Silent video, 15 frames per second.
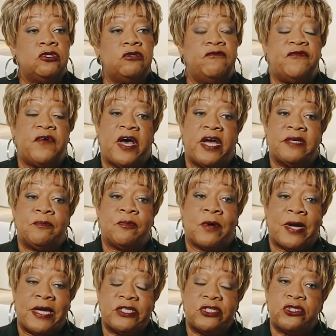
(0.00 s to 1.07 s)
to find
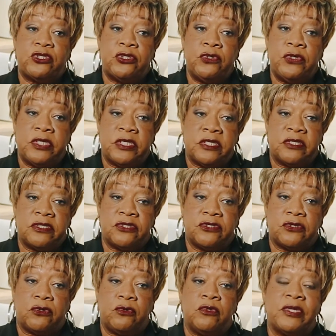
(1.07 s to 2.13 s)
bright
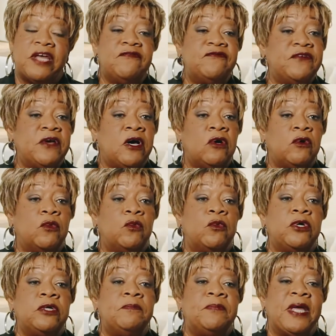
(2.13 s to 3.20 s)
students who they felt
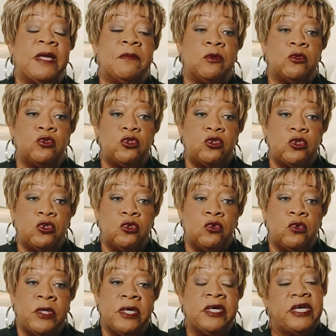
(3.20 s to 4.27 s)
would be able
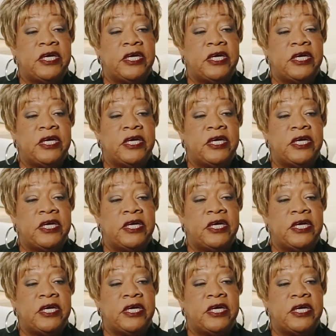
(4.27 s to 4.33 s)
to